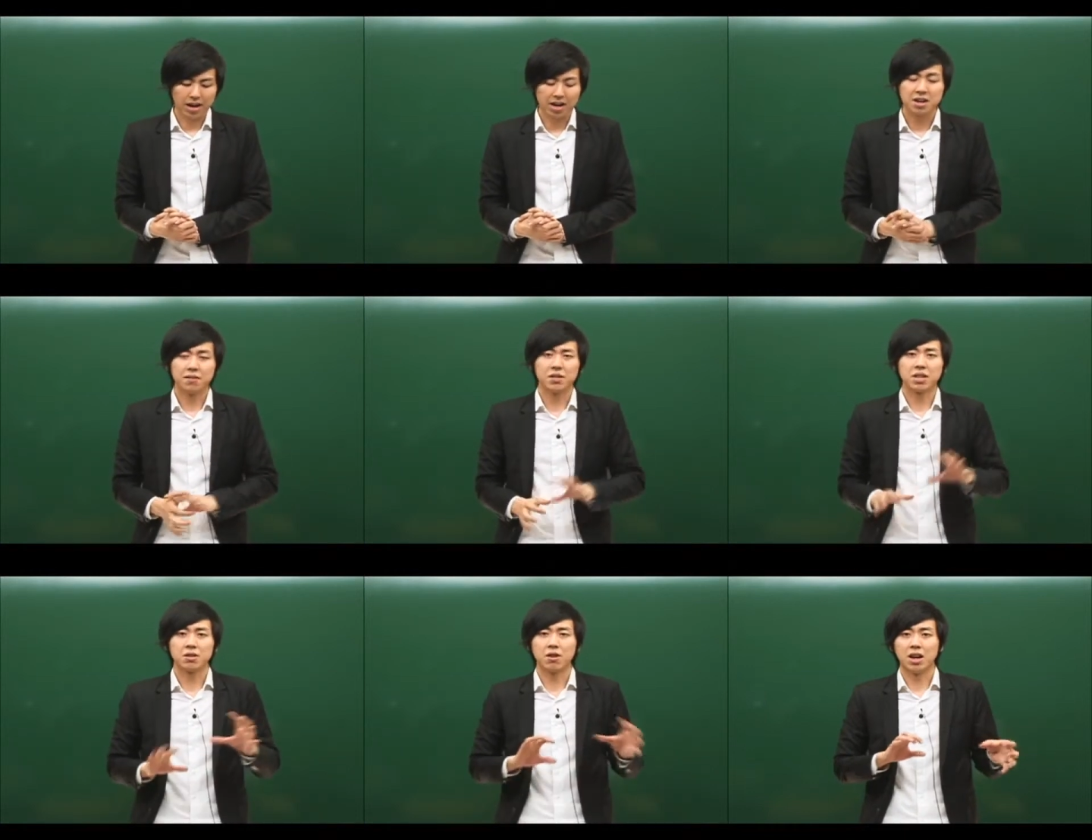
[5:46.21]
any of
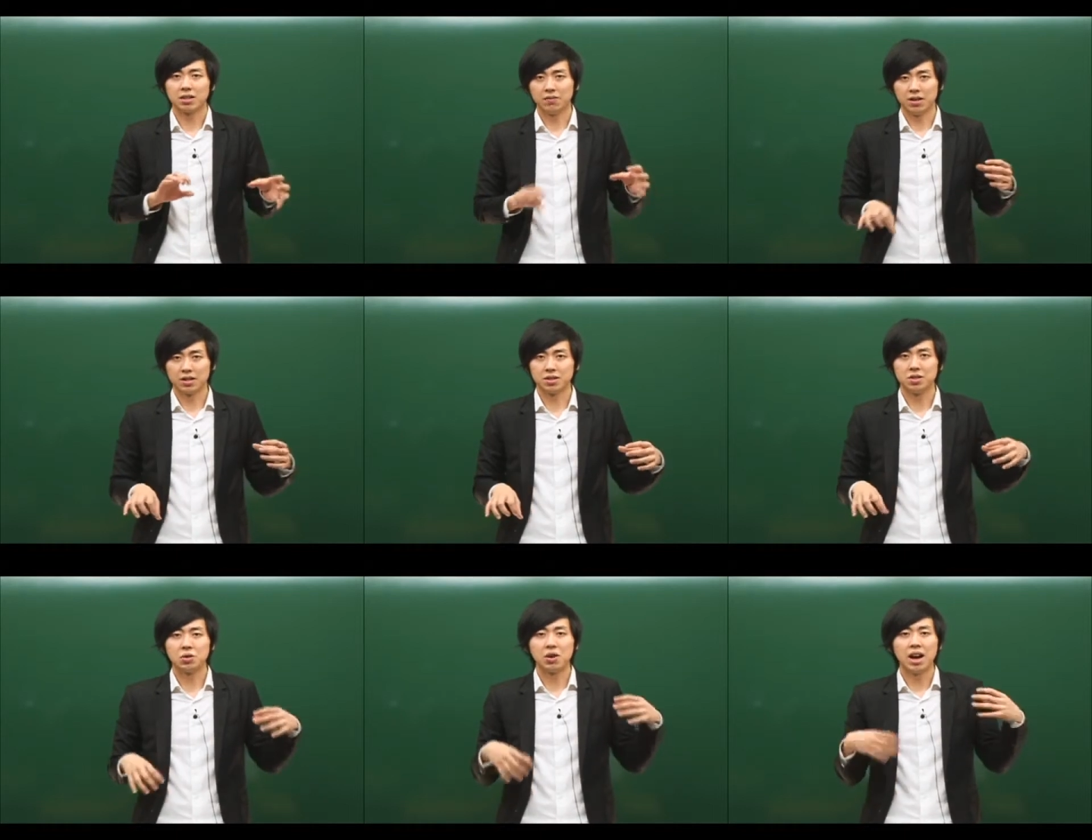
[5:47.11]
the interactive
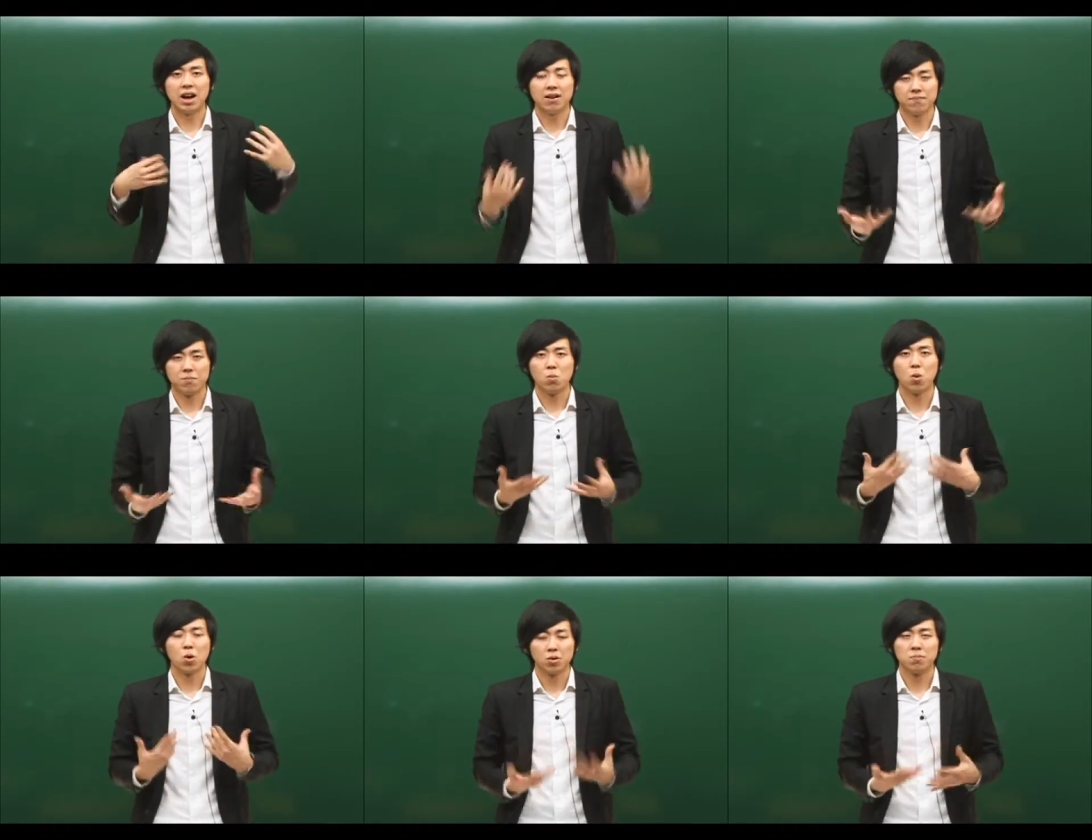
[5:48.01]
lessons, you have
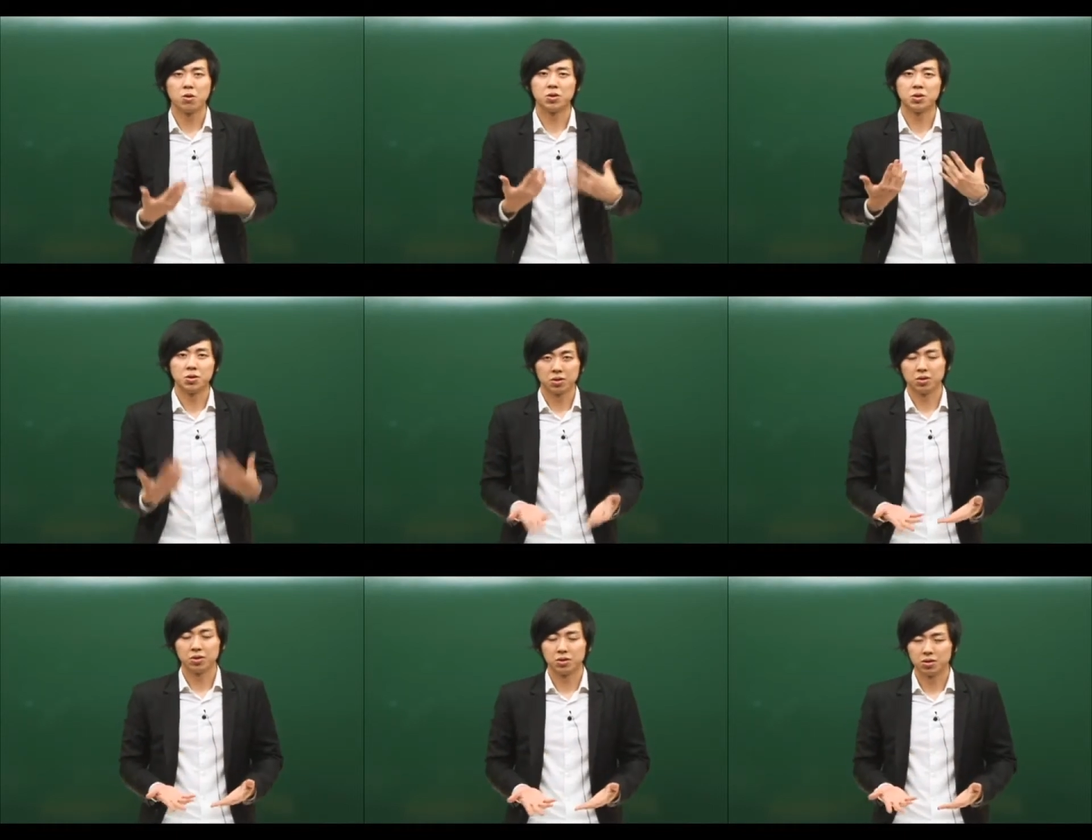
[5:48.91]
more and more
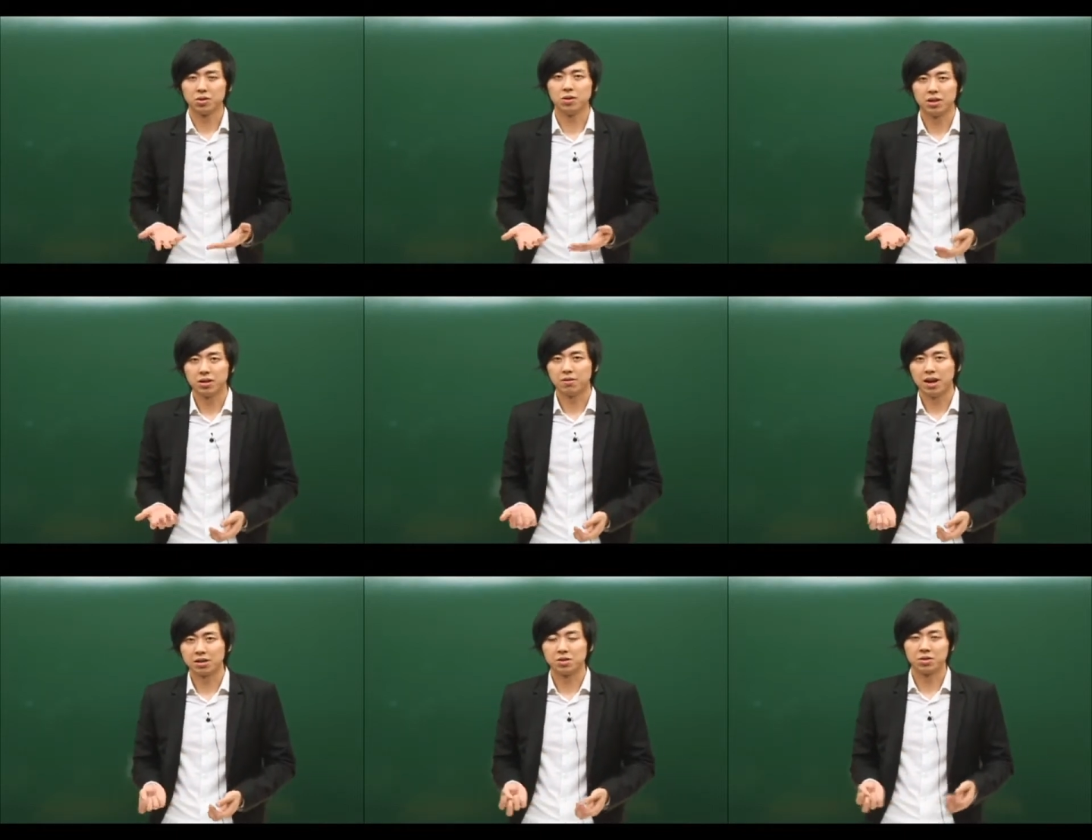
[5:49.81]
student-to-student
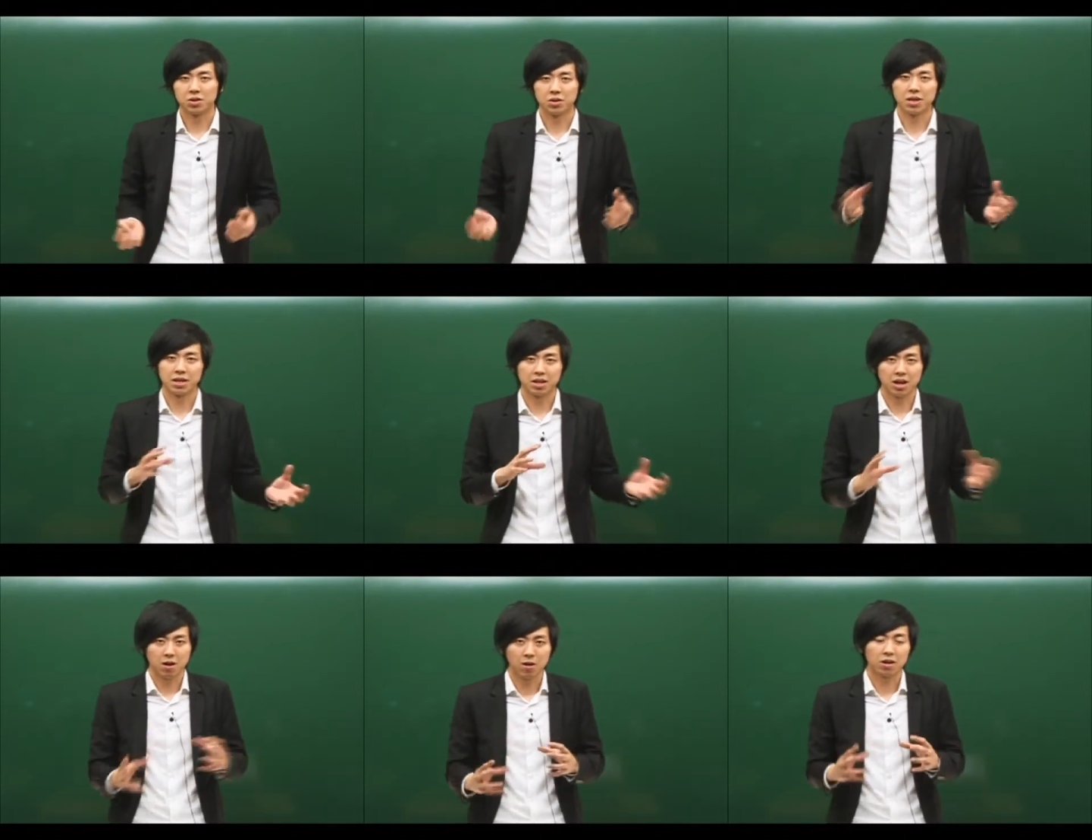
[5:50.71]
interaction so that
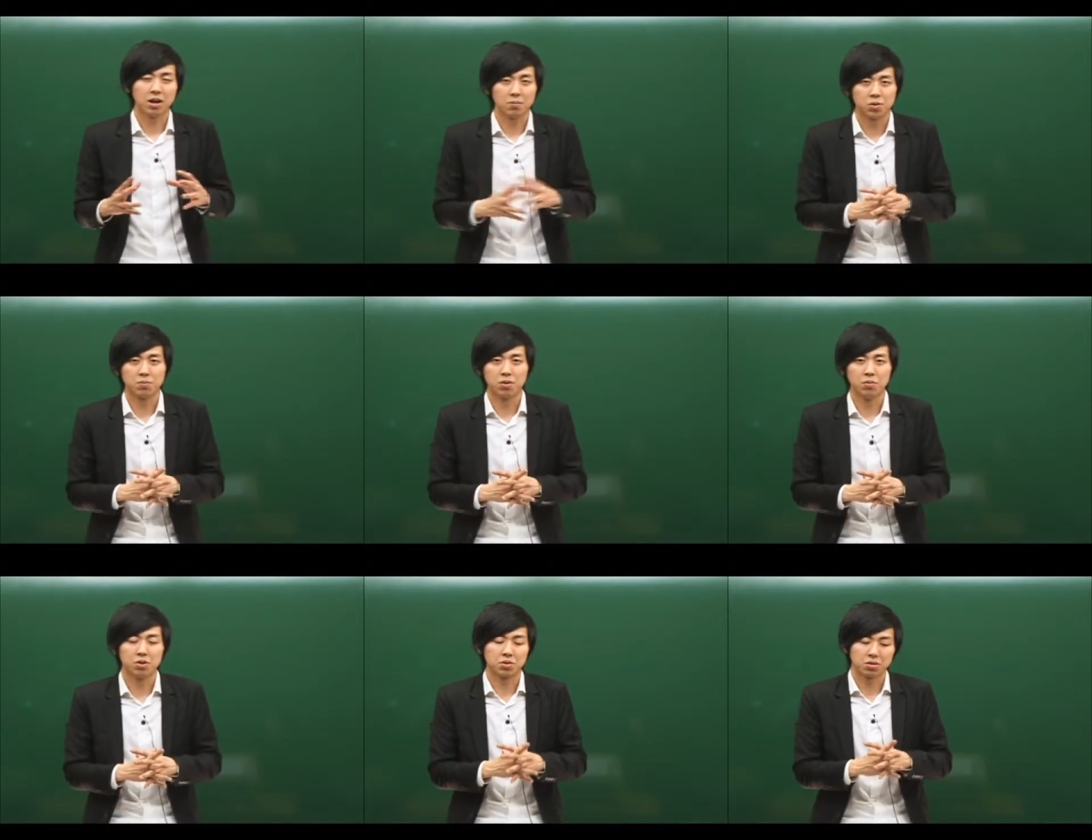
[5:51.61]
they are
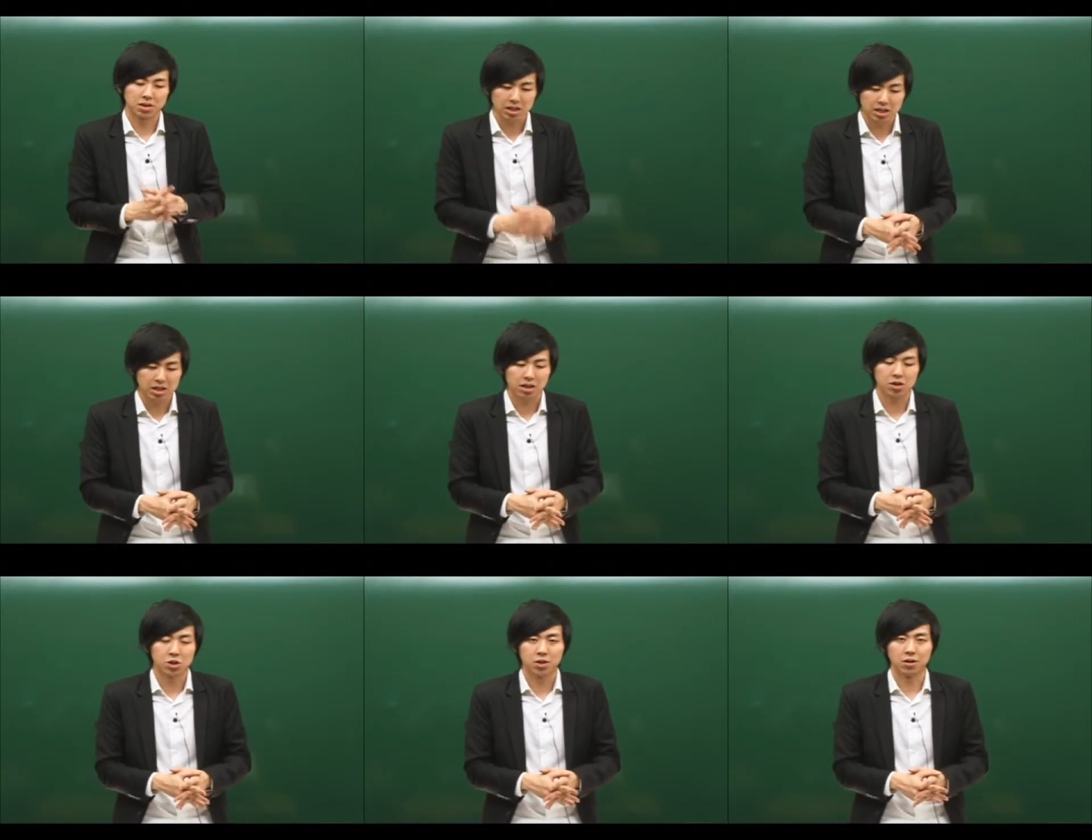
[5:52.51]
comfortable with critiquing
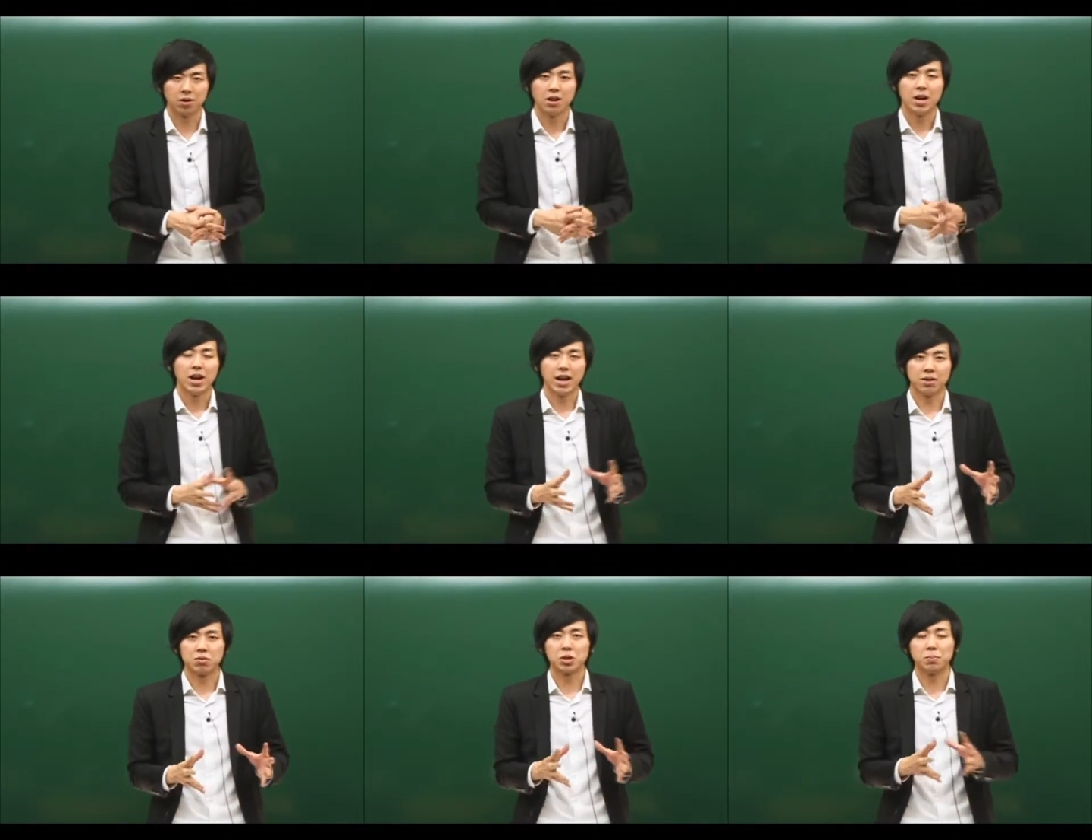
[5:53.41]
each other
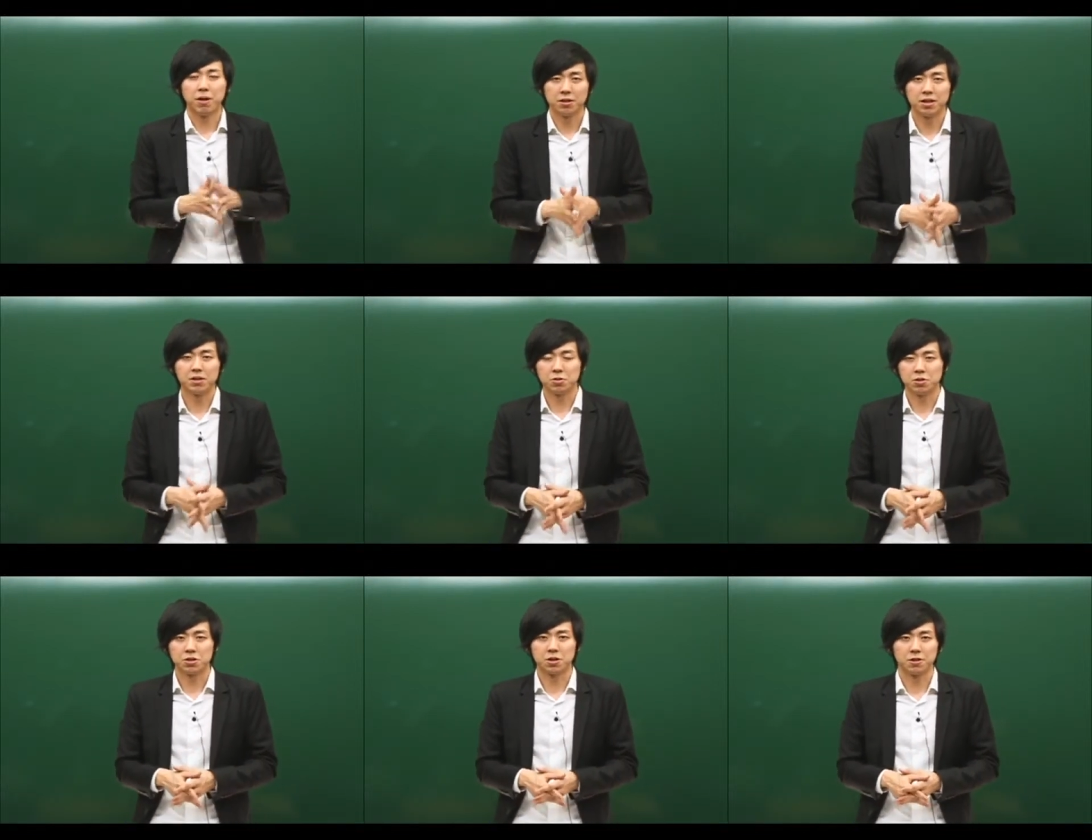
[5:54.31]
and responding to
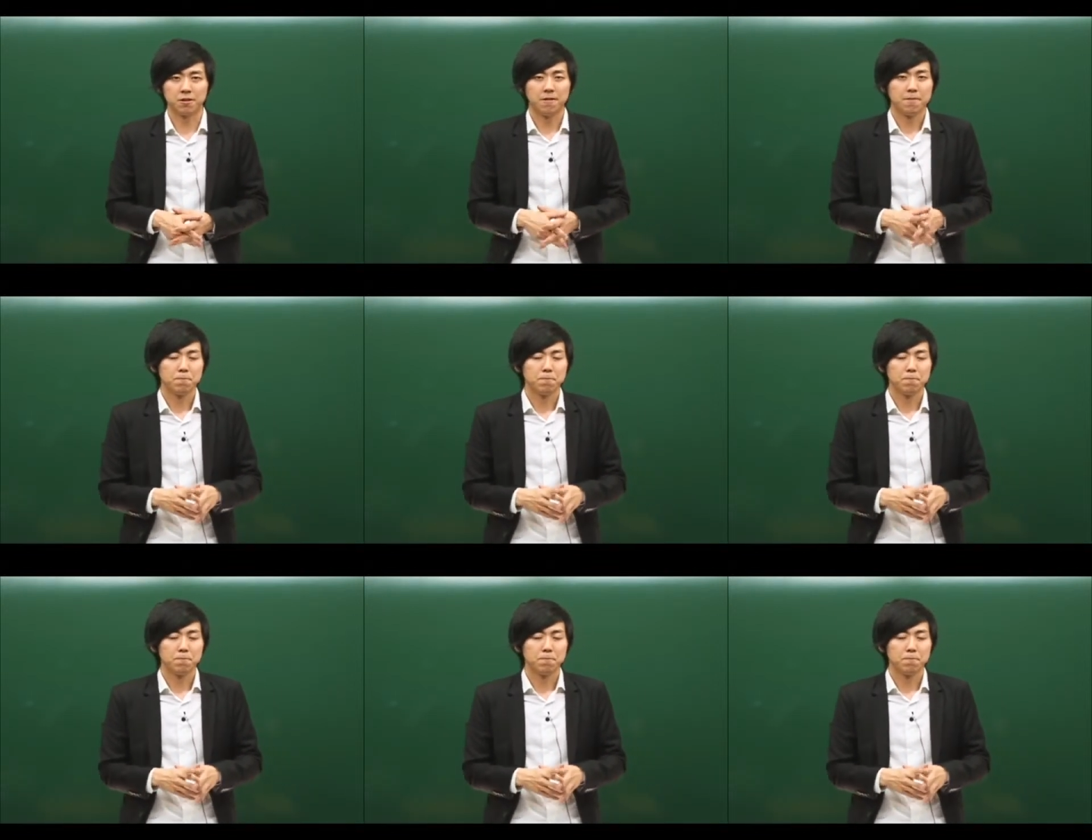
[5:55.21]
each other,